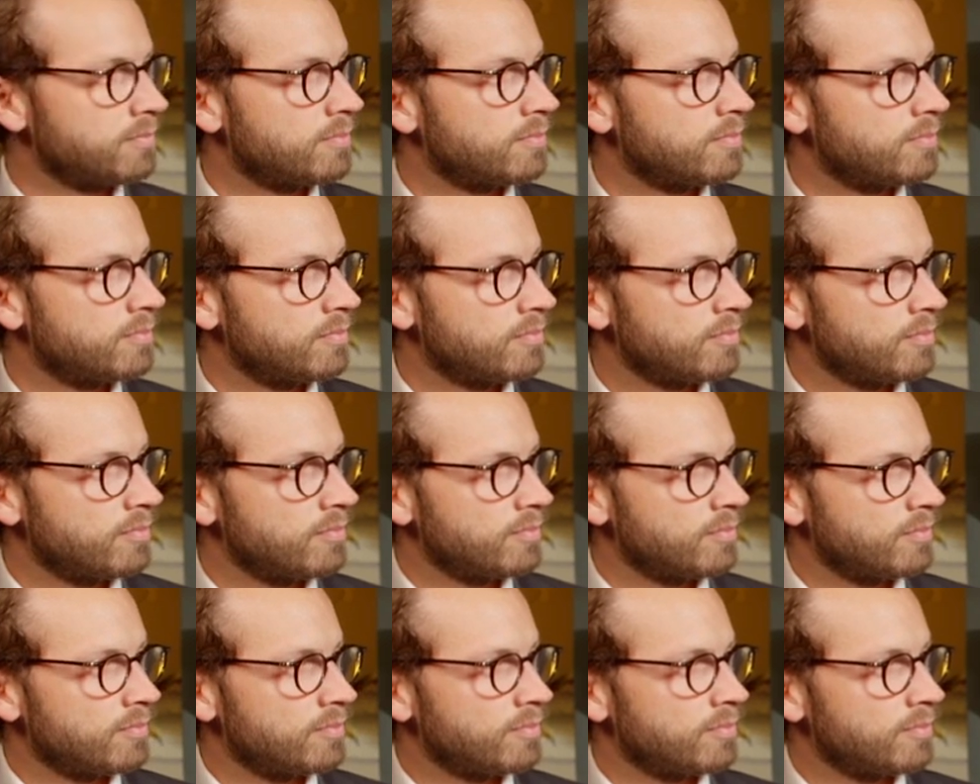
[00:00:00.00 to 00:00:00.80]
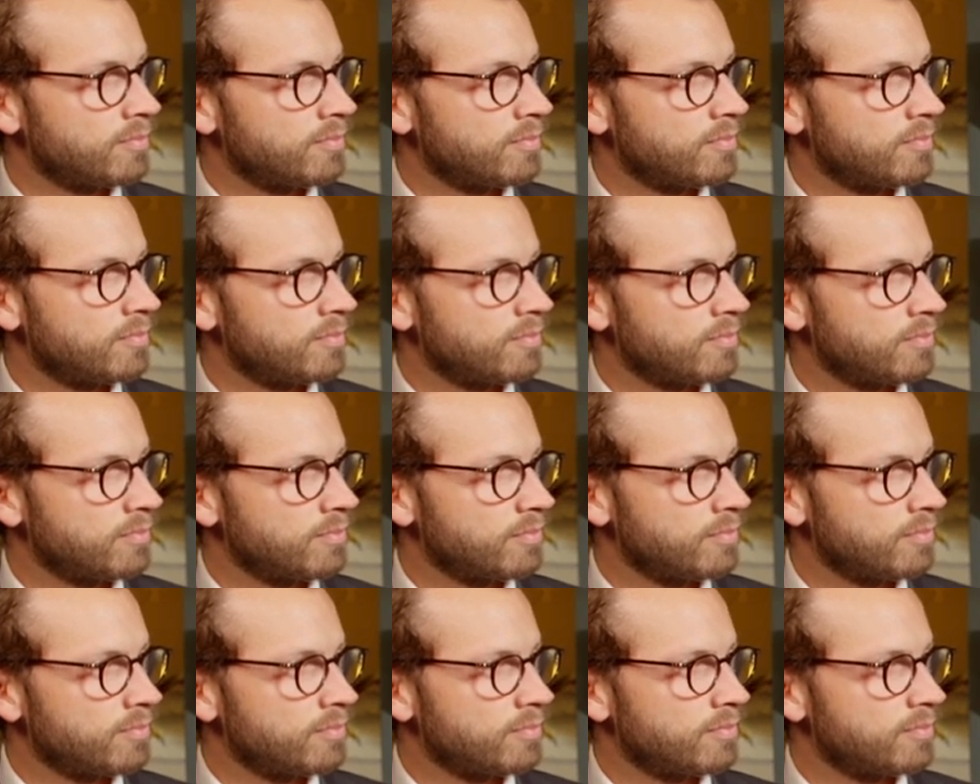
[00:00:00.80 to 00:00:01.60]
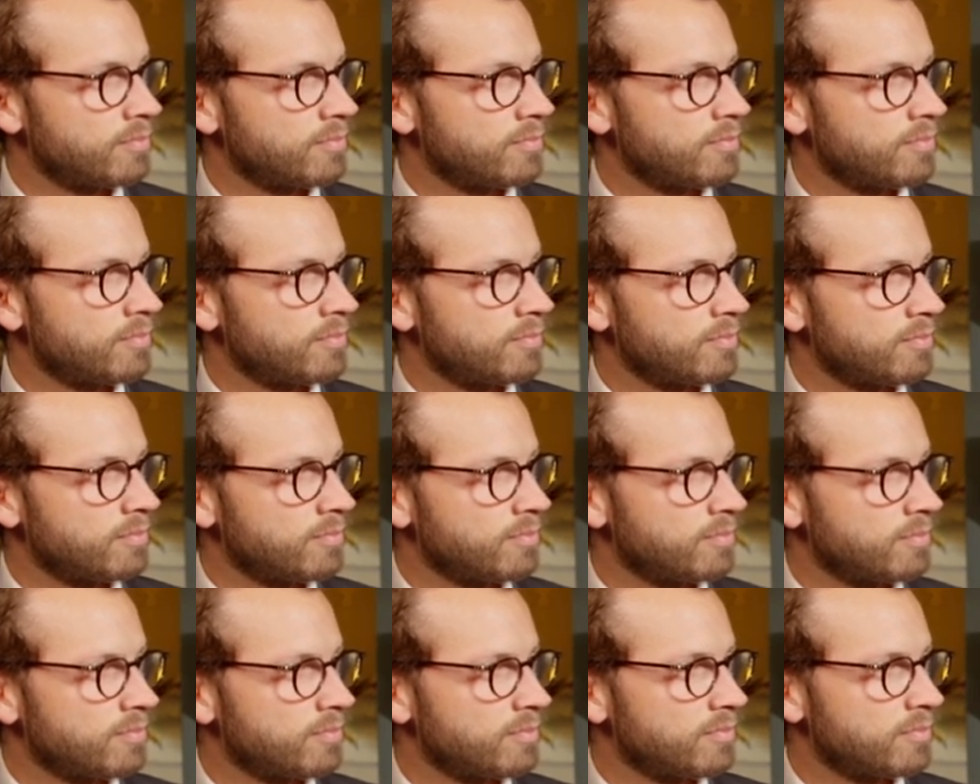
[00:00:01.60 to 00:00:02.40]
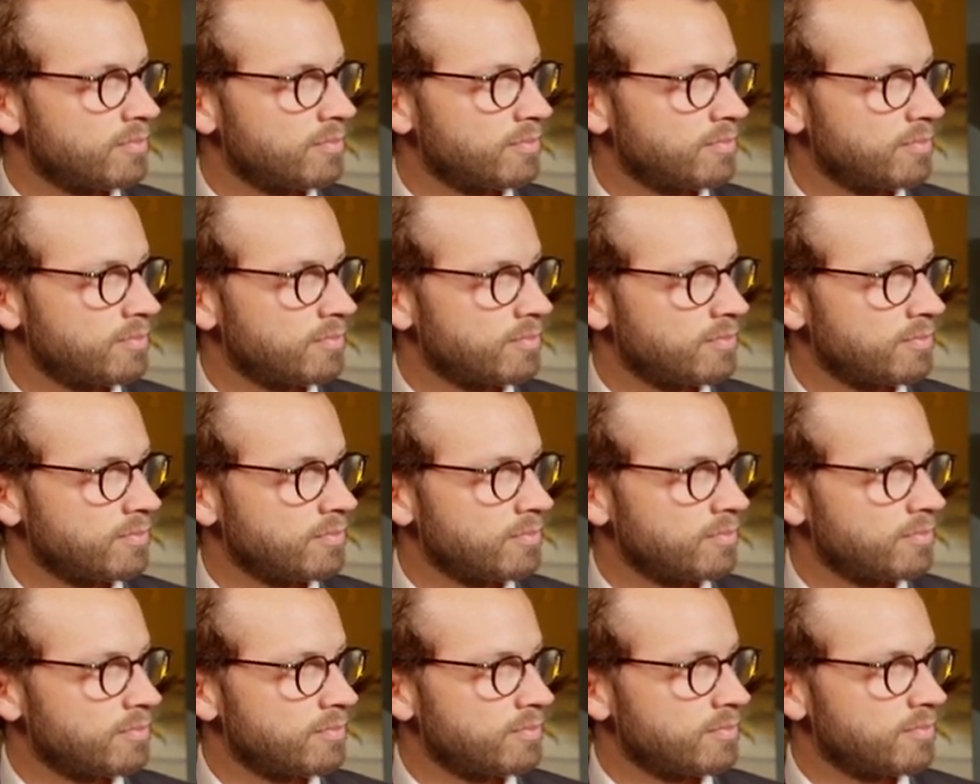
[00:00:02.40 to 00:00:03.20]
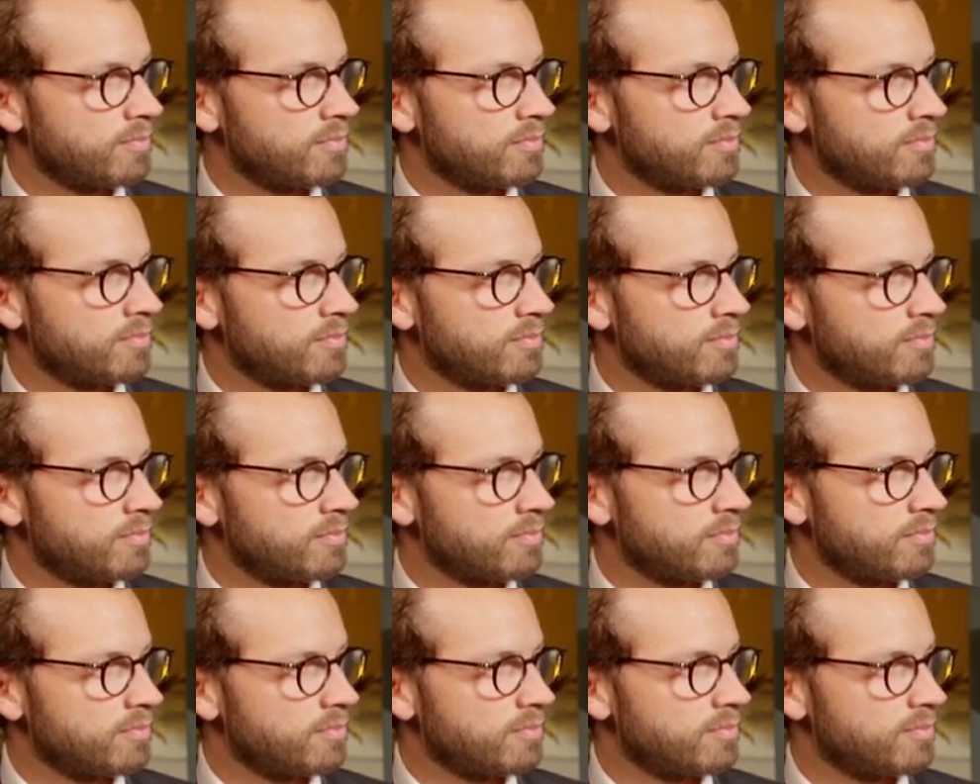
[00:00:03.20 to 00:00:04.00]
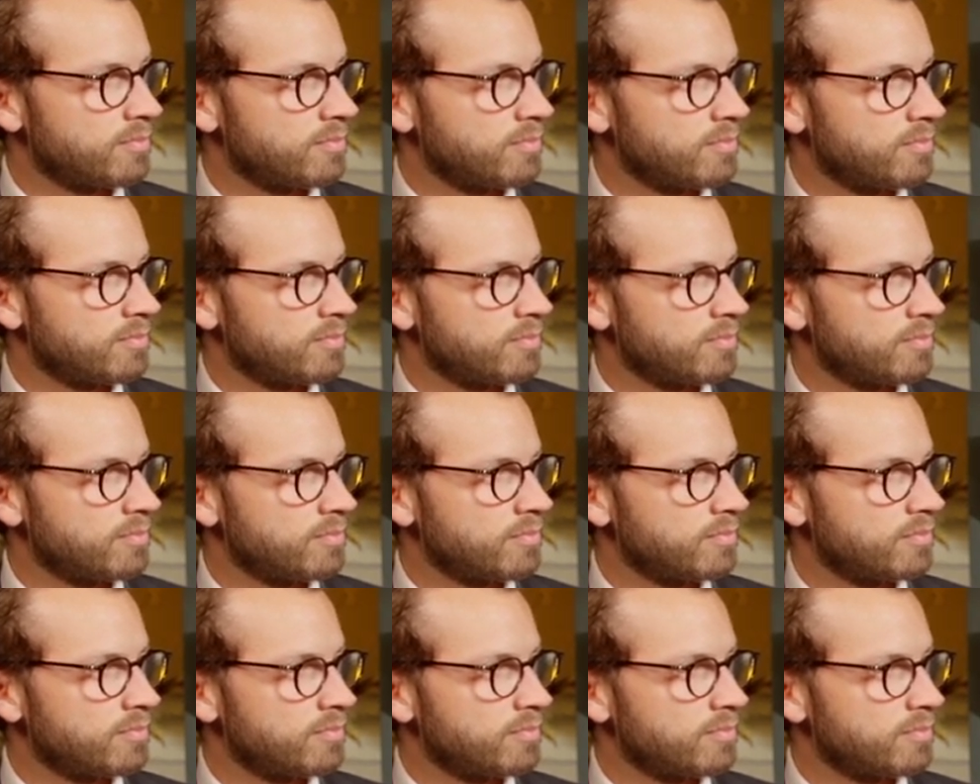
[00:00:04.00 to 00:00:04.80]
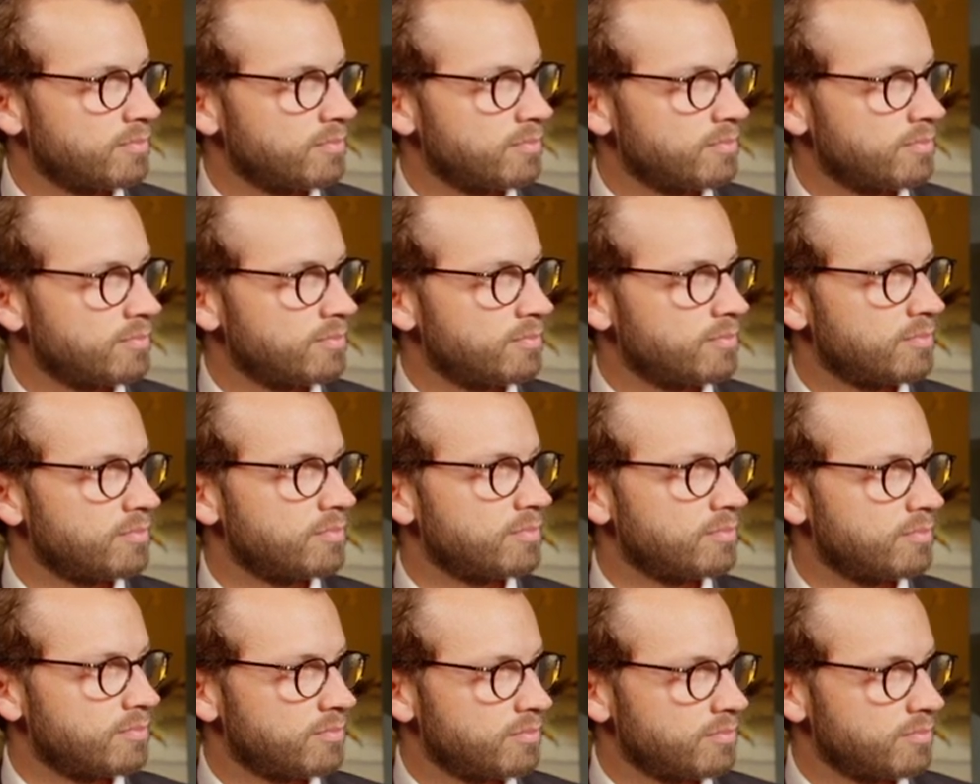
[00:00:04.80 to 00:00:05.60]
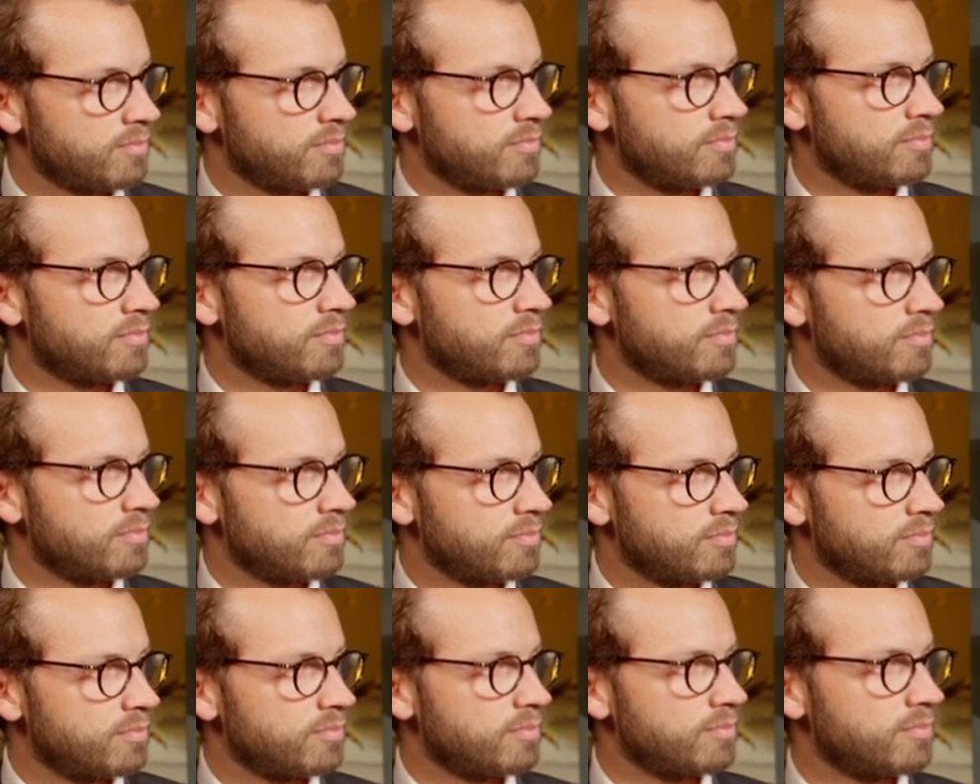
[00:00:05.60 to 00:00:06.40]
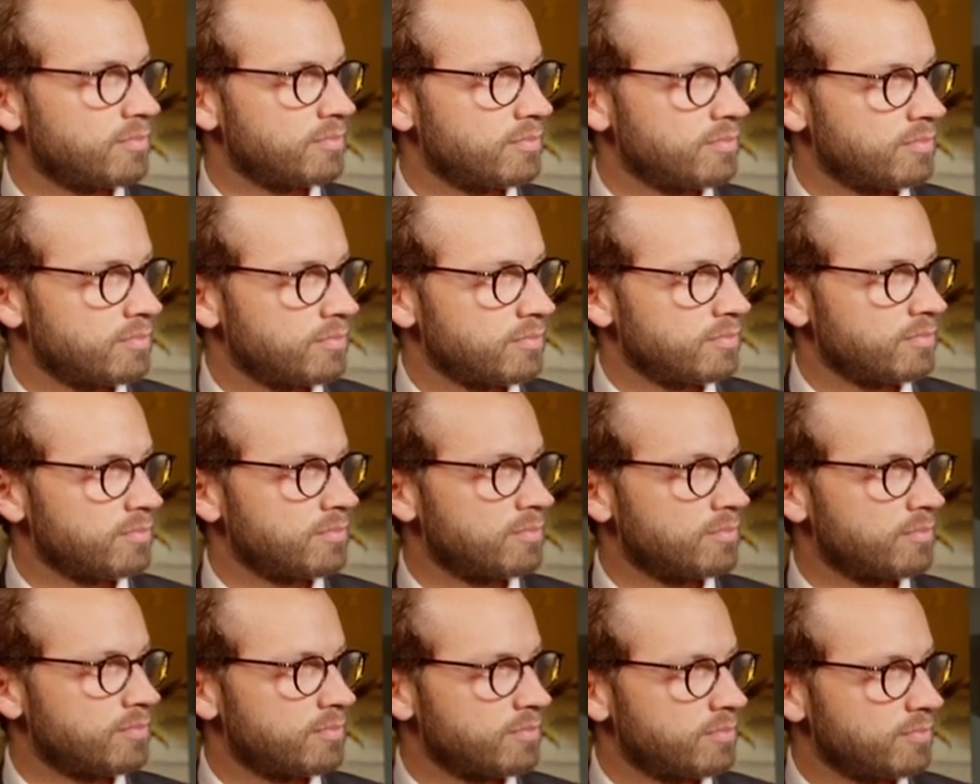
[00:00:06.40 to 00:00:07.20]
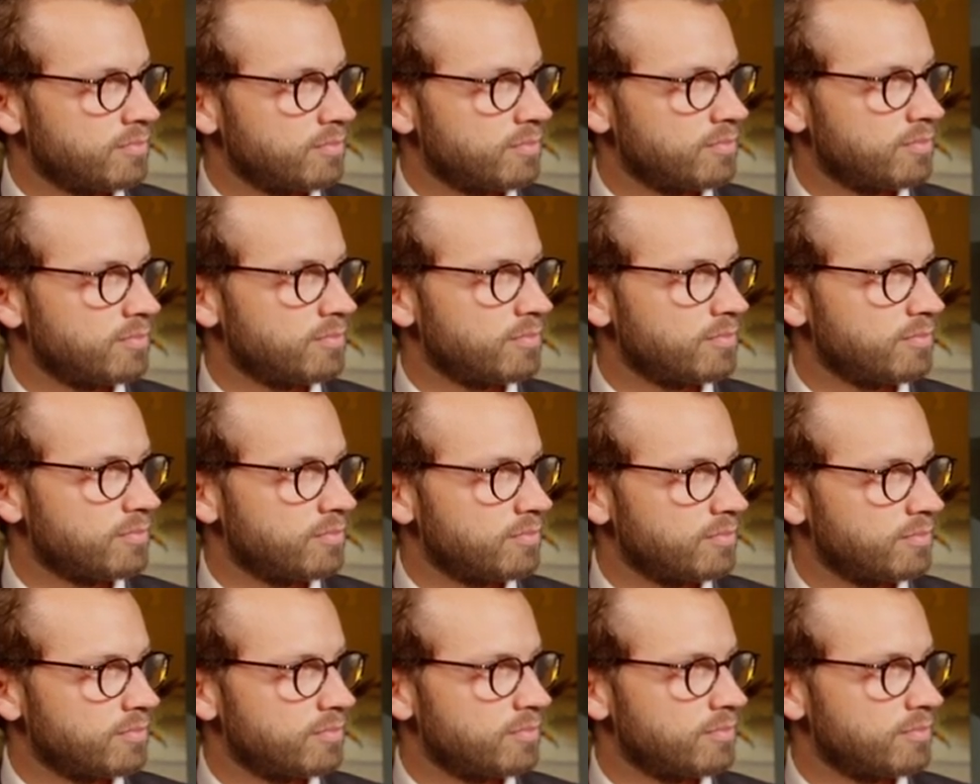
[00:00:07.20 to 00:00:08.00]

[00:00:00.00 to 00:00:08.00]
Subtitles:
The person shown says nothing.